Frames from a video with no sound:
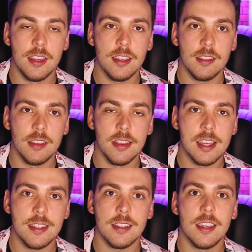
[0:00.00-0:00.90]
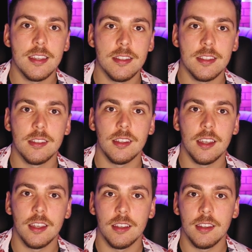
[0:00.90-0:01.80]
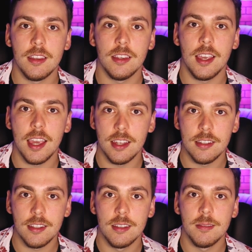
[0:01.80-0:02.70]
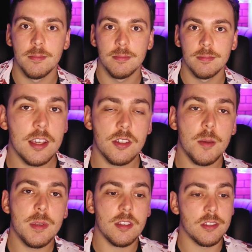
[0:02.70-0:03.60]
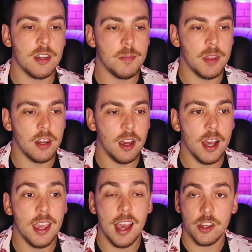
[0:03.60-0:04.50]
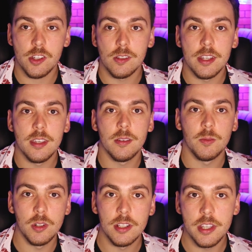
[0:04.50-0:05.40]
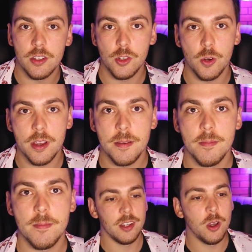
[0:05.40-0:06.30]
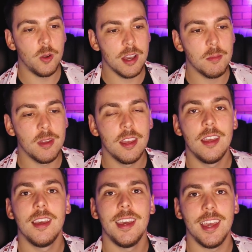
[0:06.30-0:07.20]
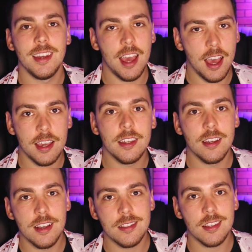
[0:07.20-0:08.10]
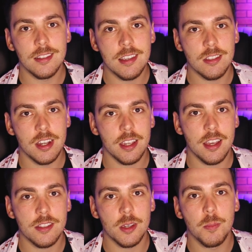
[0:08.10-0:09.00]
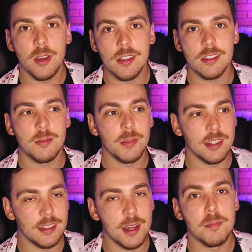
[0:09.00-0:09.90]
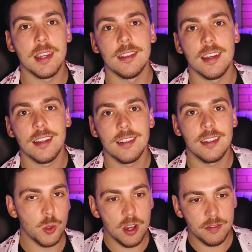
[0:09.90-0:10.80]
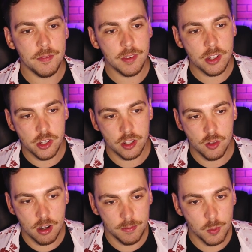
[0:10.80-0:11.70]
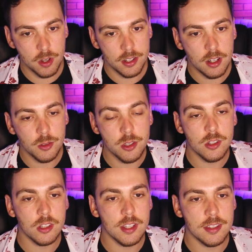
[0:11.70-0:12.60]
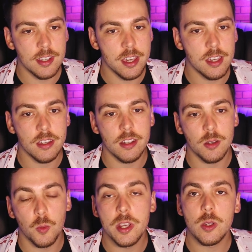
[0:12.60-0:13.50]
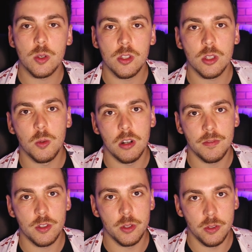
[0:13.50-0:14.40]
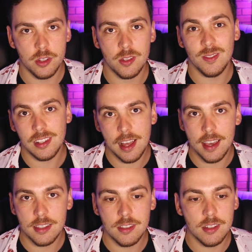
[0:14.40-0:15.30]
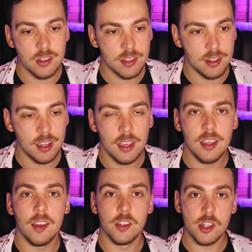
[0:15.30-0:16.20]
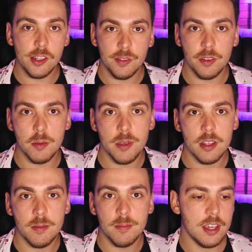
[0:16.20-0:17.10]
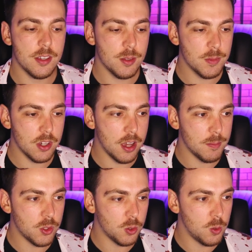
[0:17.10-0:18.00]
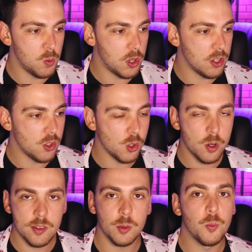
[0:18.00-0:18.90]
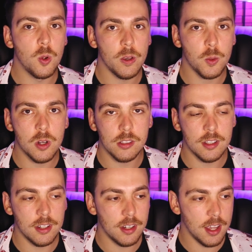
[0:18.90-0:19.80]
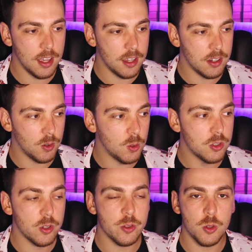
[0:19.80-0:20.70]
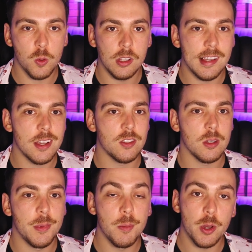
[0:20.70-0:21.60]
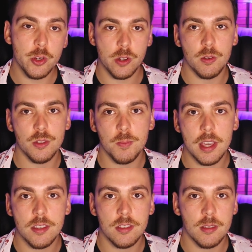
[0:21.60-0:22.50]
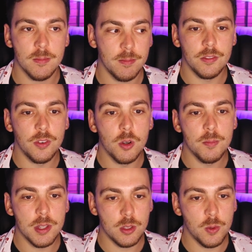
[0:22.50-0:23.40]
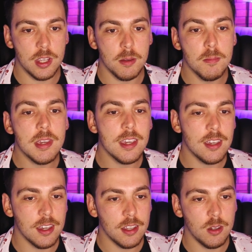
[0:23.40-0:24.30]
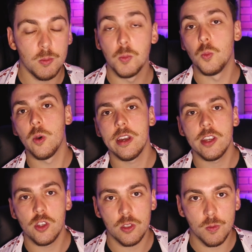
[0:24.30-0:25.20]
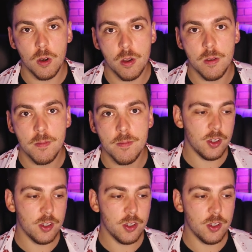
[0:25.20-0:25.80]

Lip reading: This is end. Next up is a step that I actually really enjoy. I know I'm an agonizingly sarcastic person, but I mean that. So after finishing draft one, I'll usually take a week or so off to just relax, to just chill for a bit. Take some time to enjoy some work well done and also to allow some emotional space to form between me and what I just wrote.